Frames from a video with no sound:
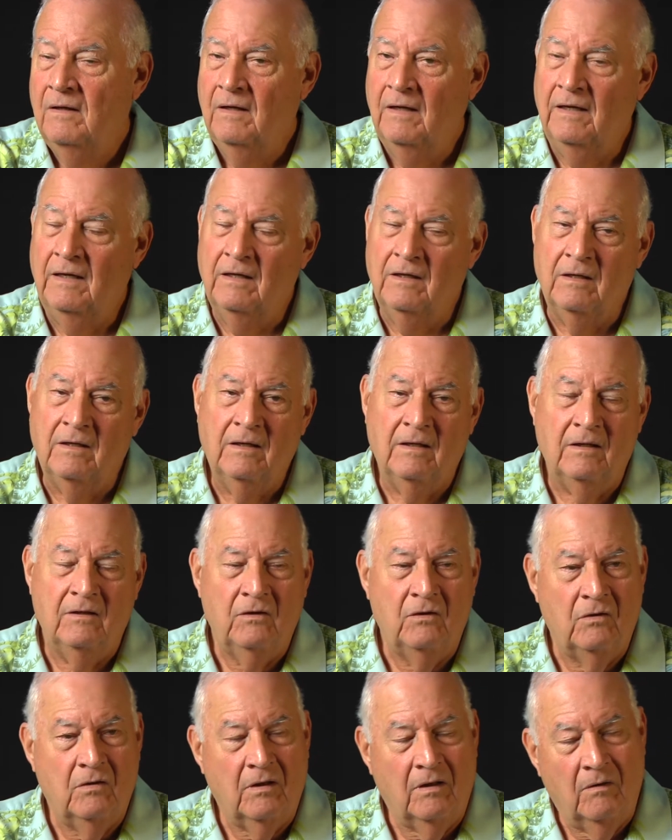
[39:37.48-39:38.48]
And
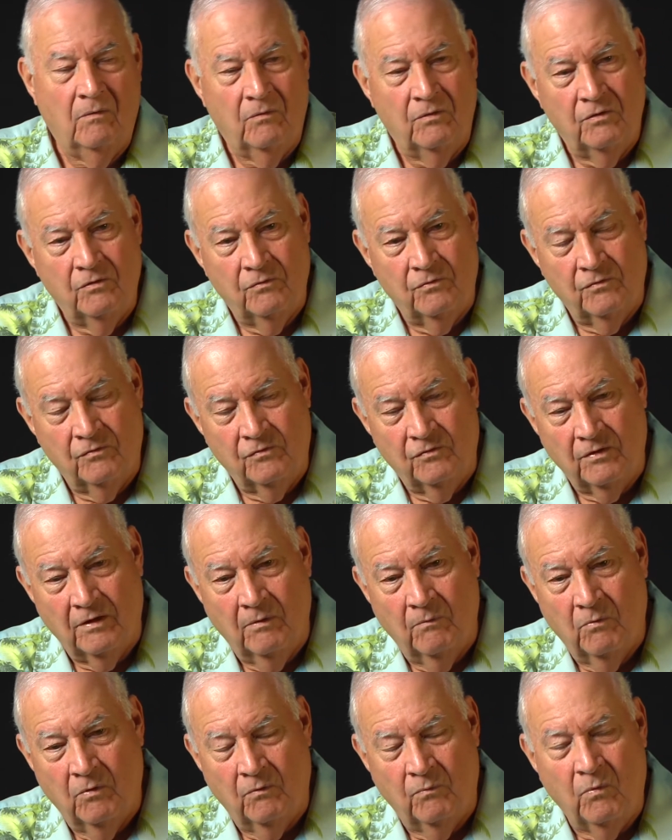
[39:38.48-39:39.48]
you can, you say,
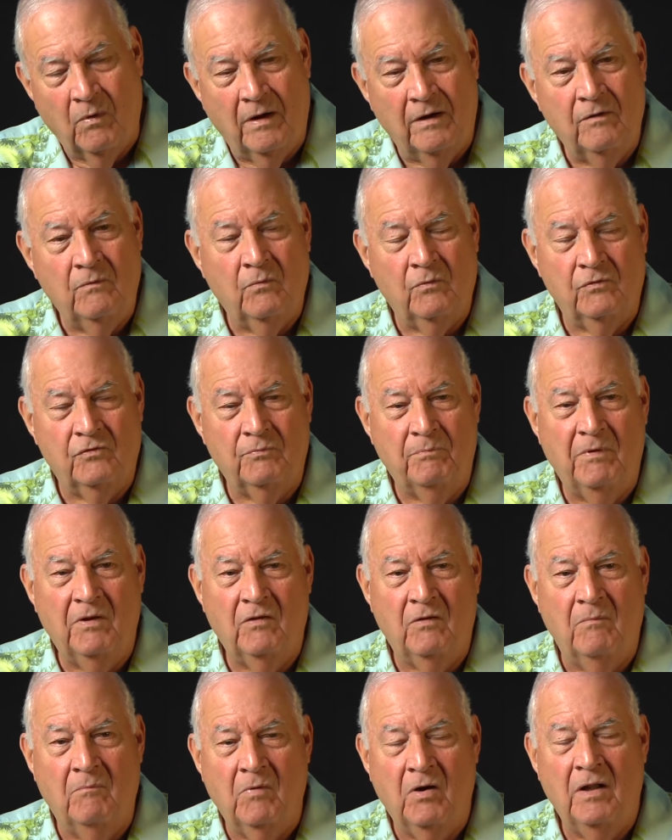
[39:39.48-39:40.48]
well, why do you want to
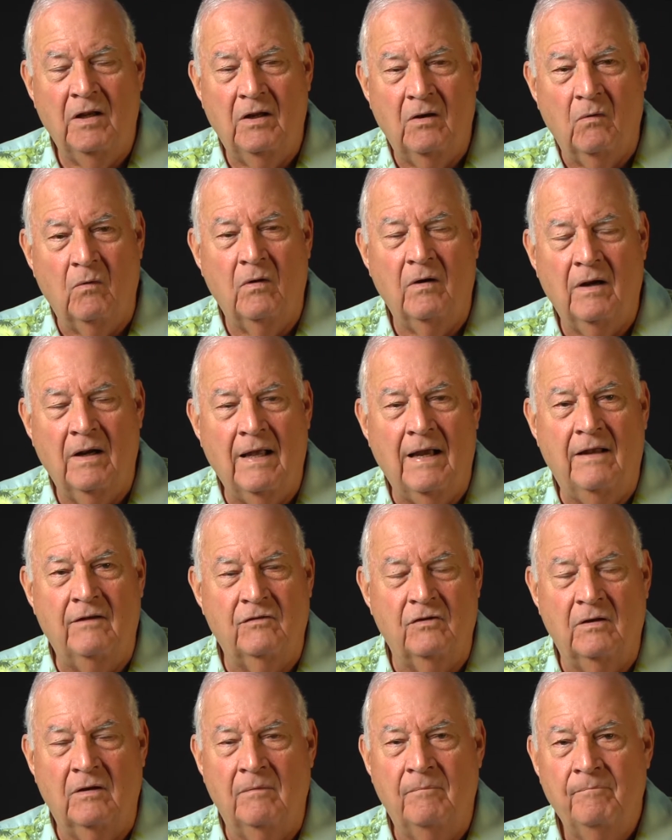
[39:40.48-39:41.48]
spend the money
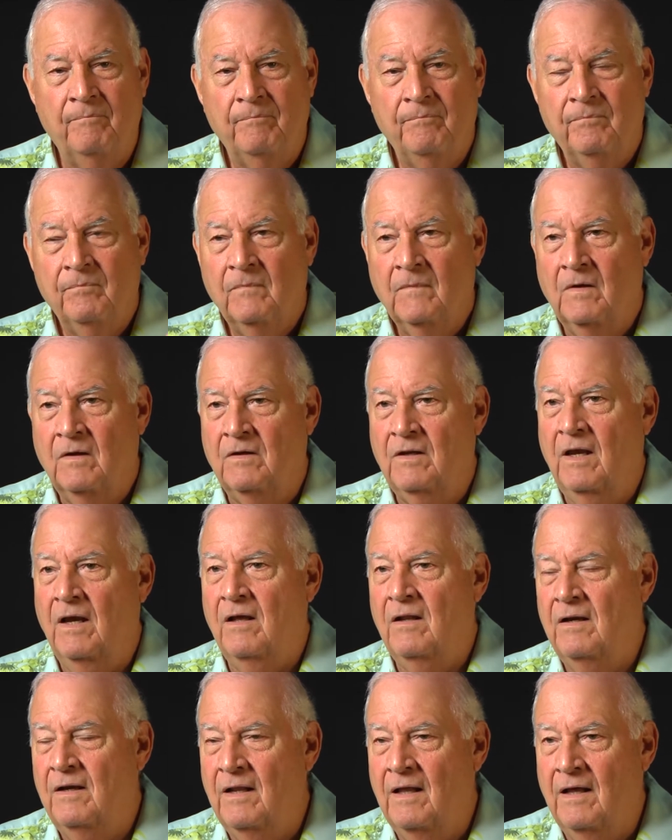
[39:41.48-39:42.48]
organizing a
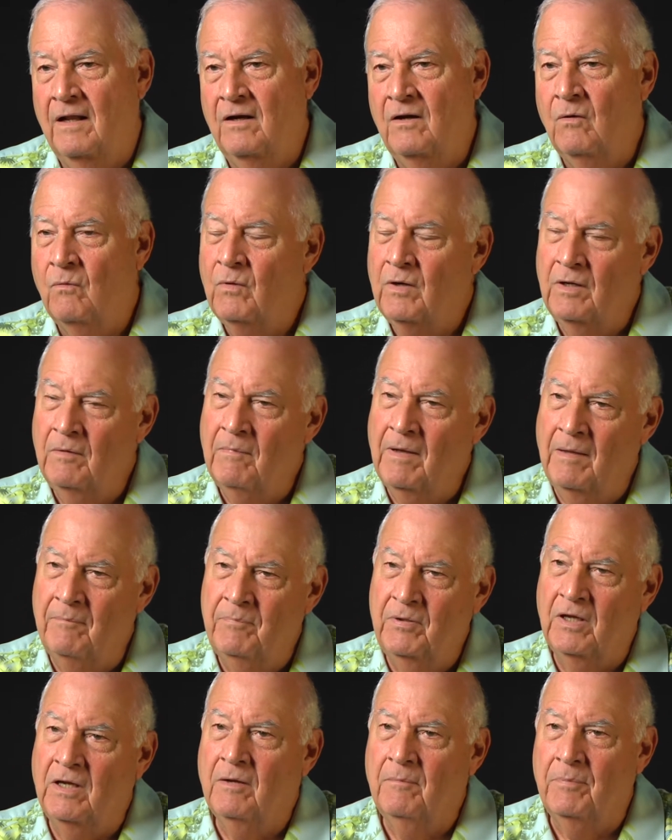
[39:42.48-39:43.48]
county down here where you might
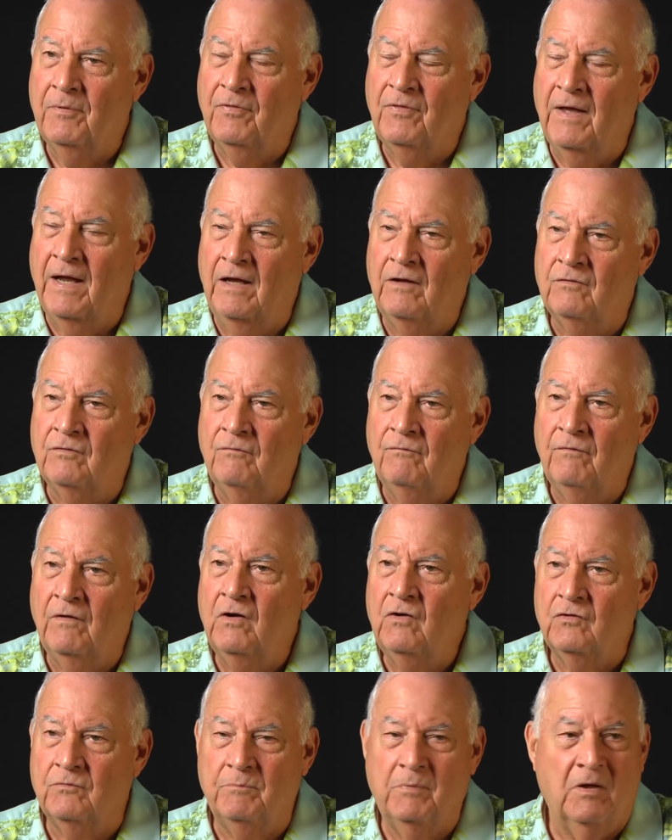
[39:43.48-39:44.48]
pick up a thousand
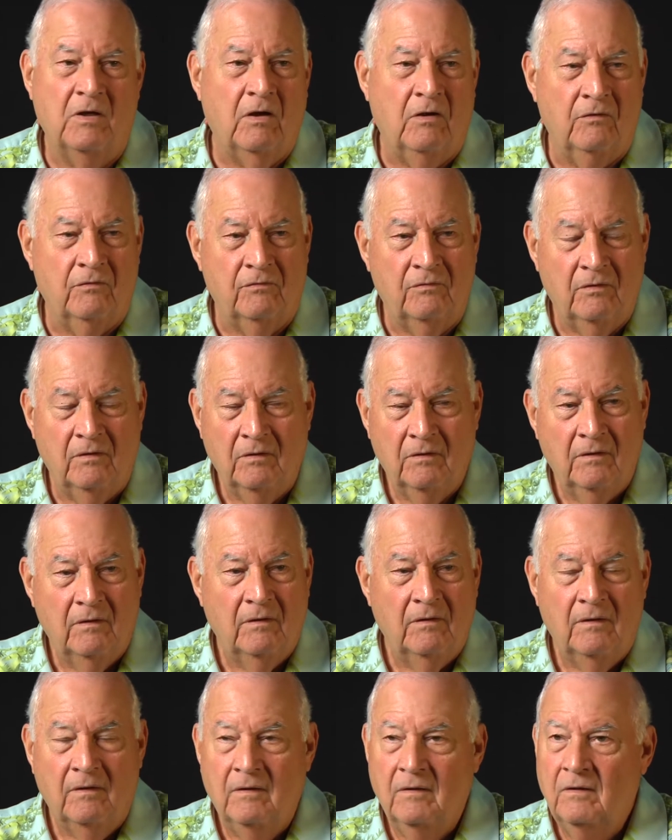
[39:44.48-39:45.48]
votes? Because
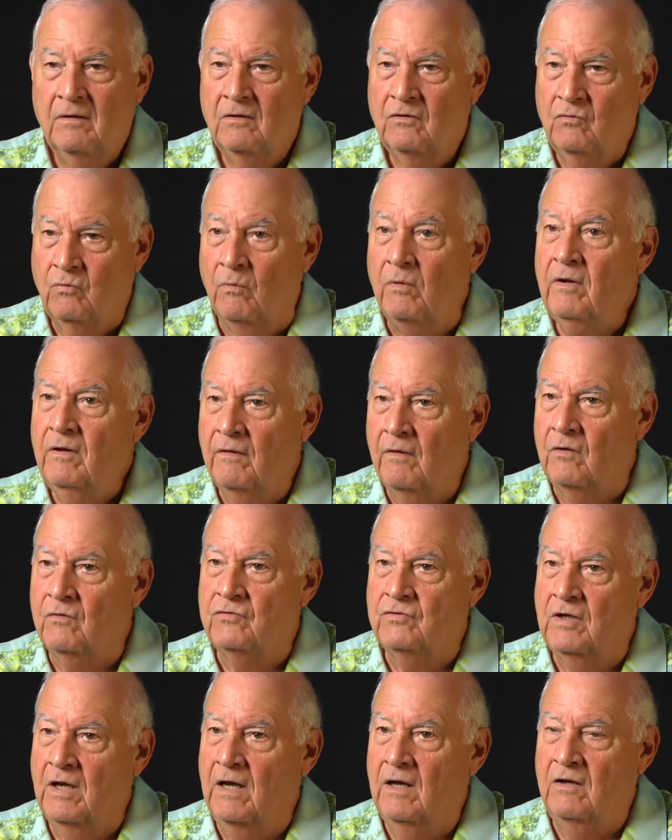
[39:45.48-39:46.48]
20 of those
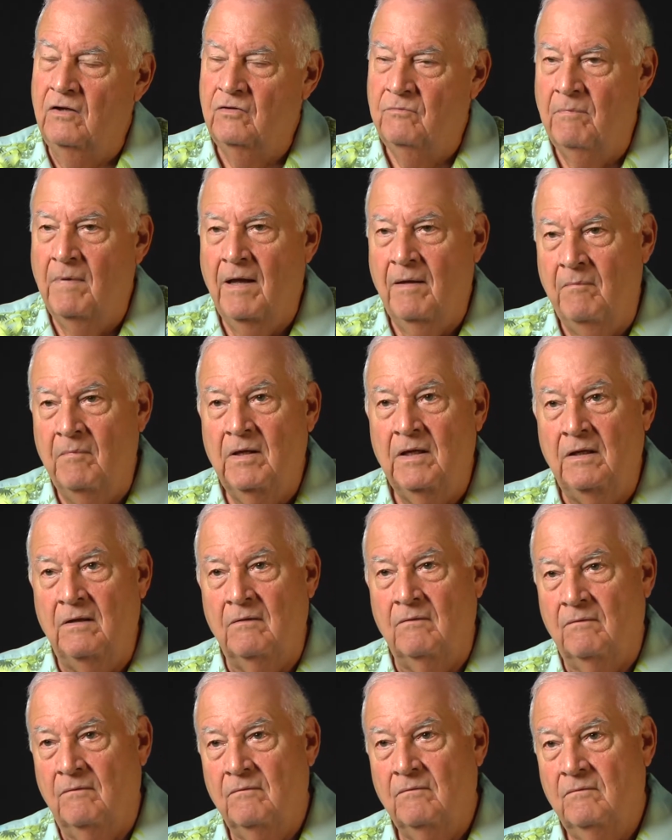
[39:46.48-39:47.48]
counties might
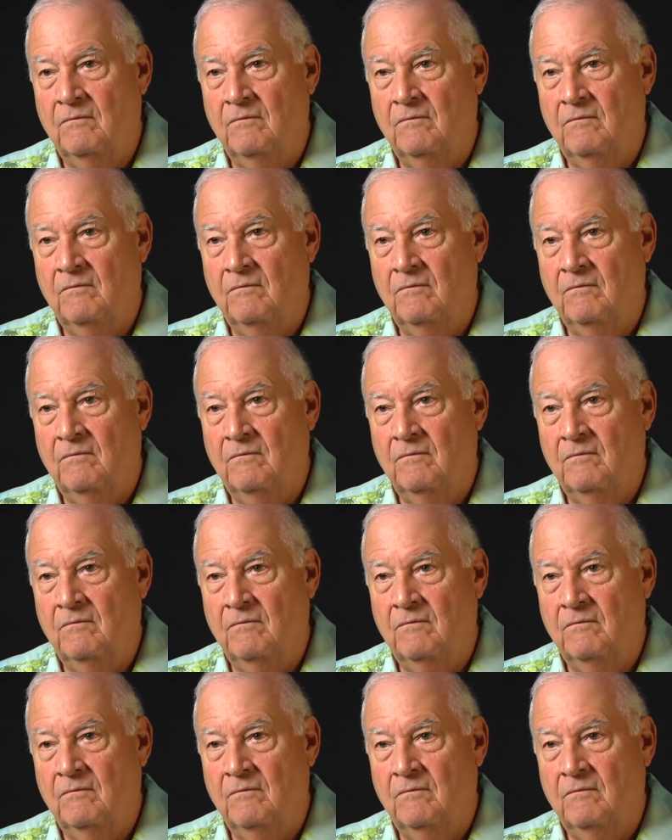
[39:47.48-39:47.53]
mean